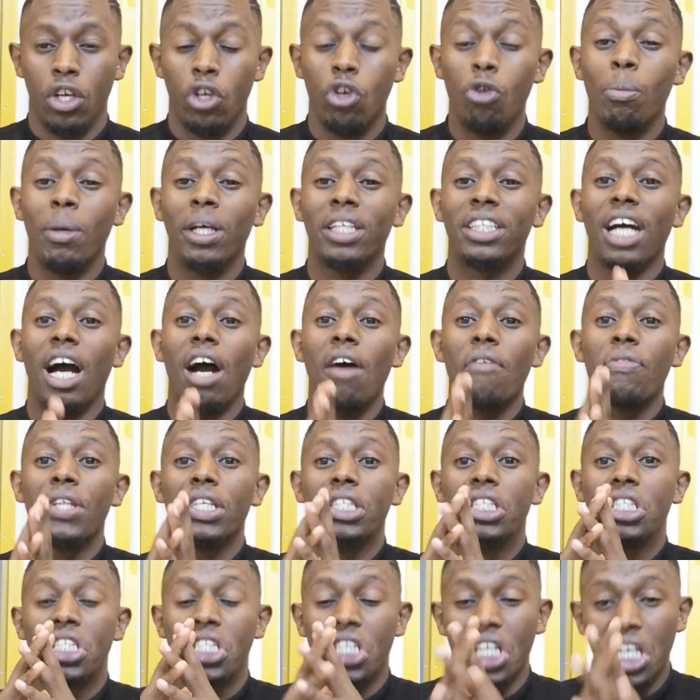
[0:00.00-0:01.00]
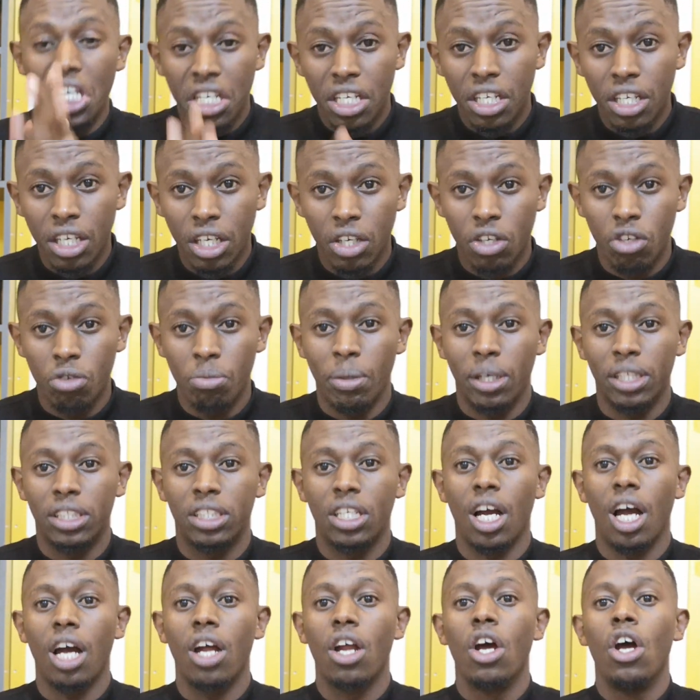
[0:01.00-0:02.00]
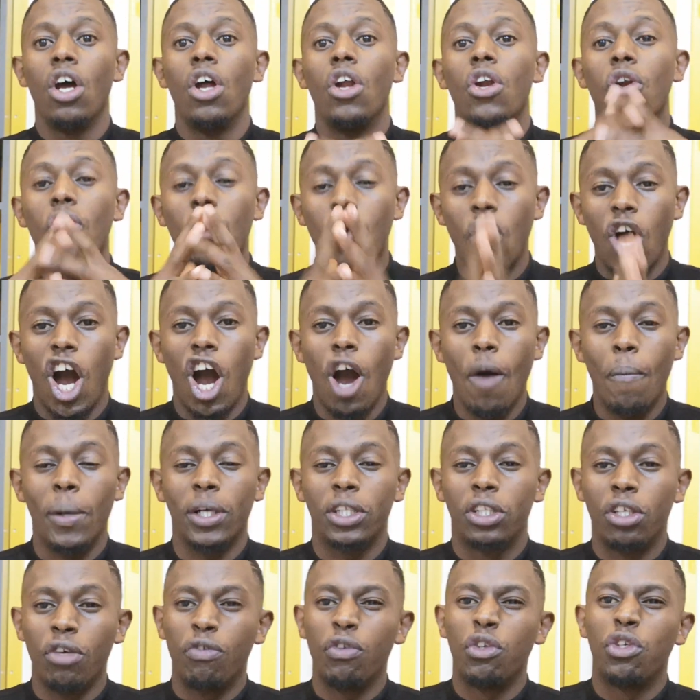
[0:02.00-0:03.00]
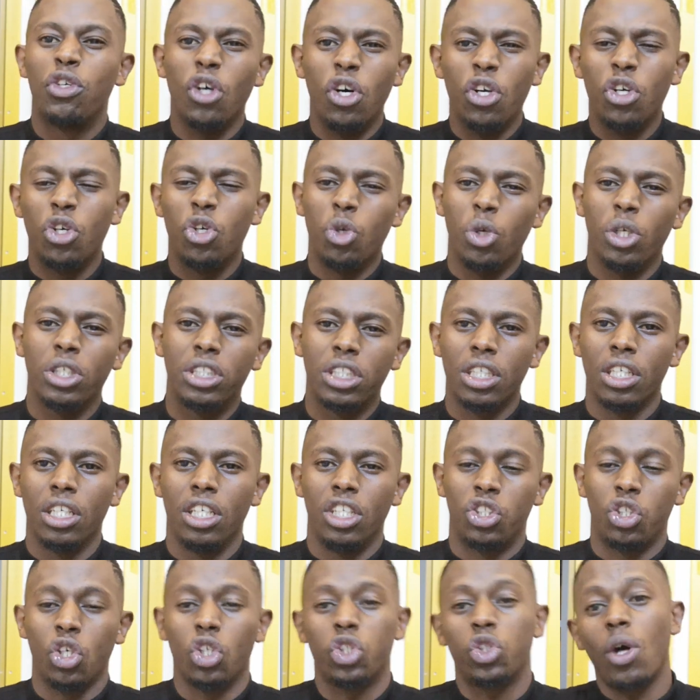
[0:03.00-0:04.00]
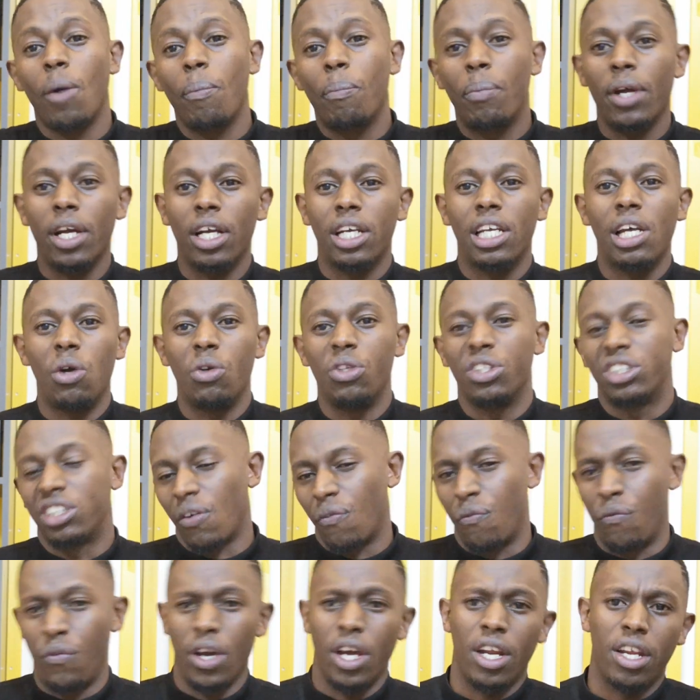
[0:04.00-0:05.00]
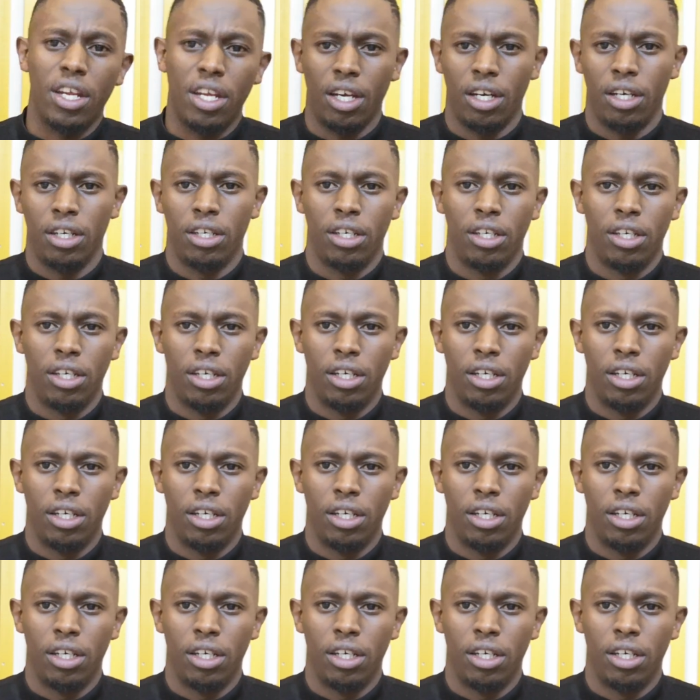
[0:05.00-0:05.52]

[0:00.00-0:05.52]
You might have the training, you might know how, but if you don't do it, it's also a breakdown, it's a failure.